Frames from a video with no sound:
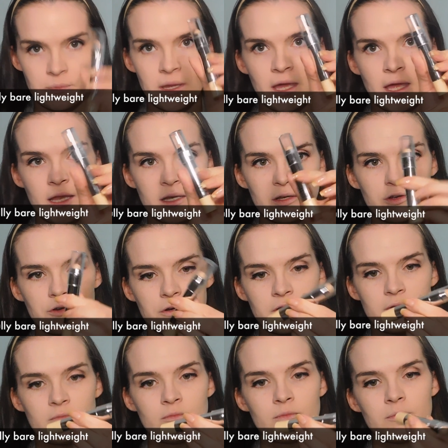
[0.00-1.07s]
pen
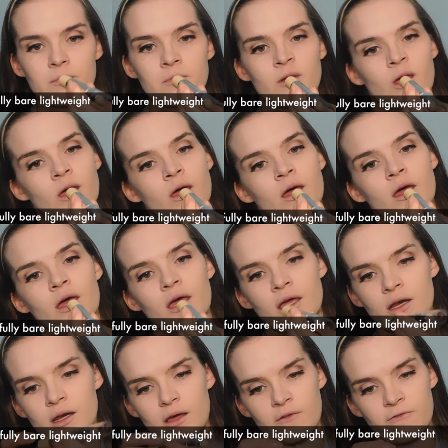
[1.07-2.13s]
cream
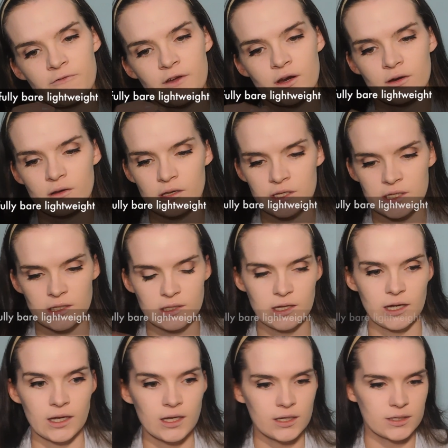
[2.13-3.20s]
in Fair to
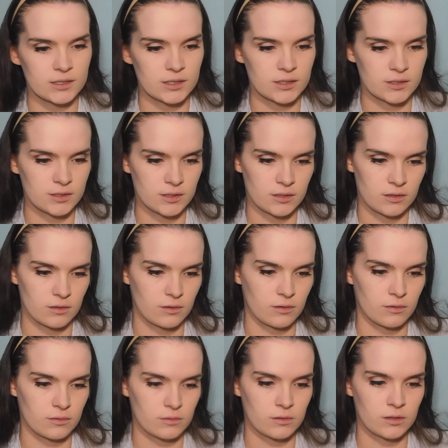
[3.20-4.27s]
Light.
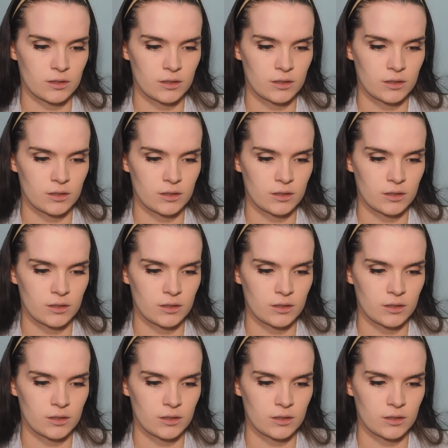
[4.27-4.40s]
So